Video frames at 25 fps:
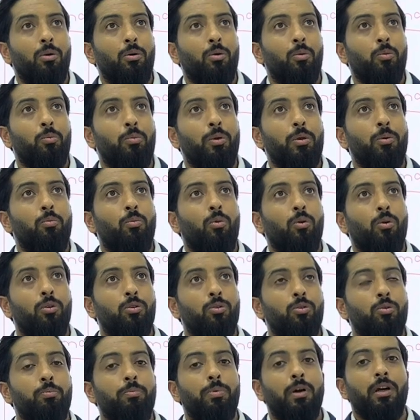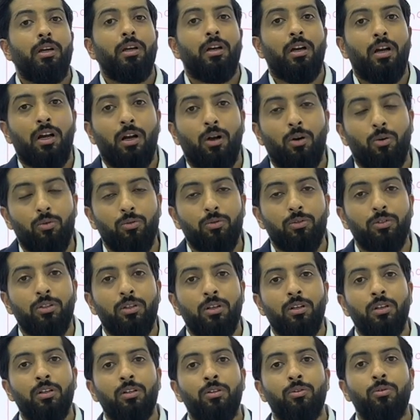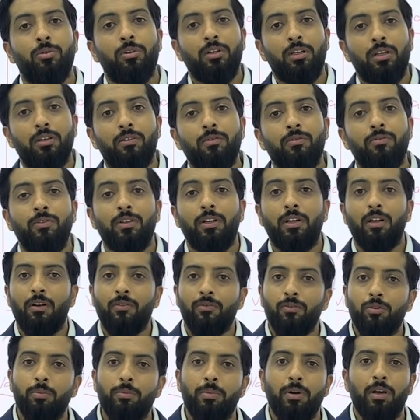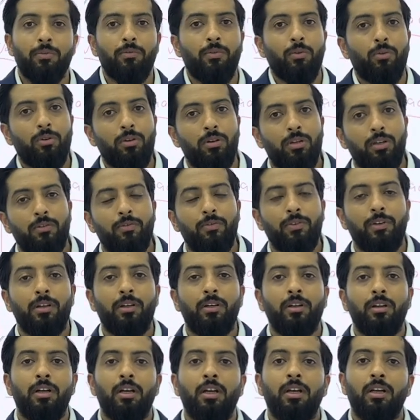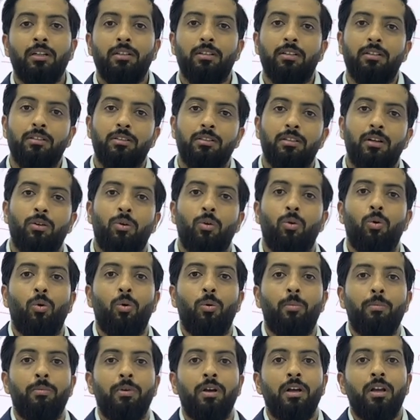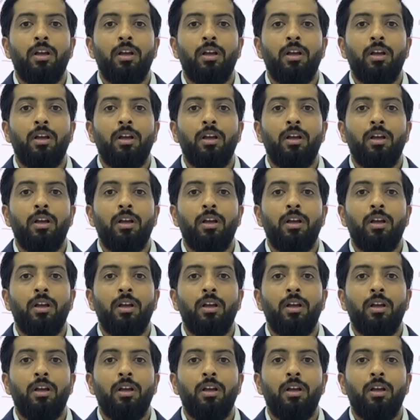we want to buy a house to live we love Dubai we want to live here this is our home